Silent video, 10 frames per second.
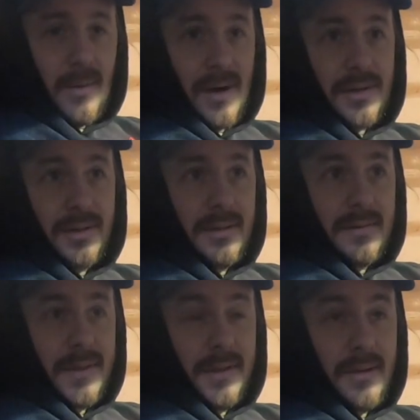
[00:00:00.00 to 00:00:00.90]
are watching these
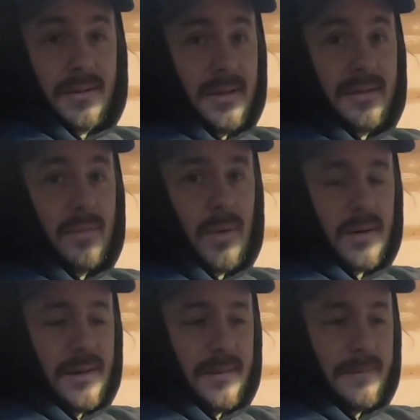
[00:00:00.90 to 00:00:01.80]
videos, it's
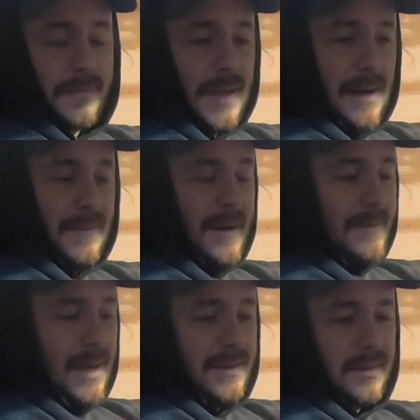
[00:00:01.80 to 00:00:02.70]
worth it. I bought
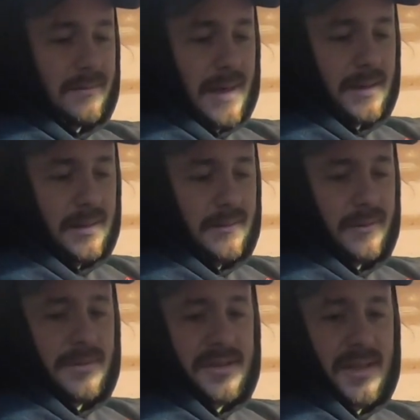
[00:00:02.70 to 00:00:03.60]
mine directly
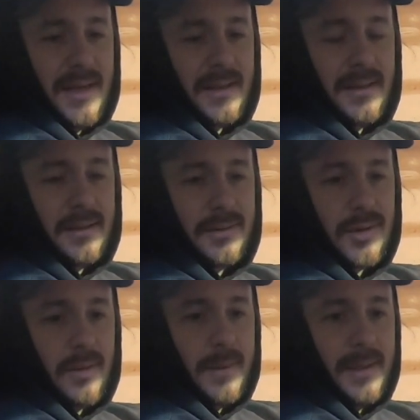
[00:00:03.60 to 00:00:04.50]
from CAE in
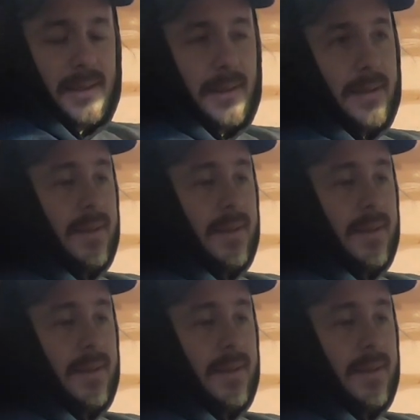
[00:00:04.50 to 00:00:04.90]
Germany.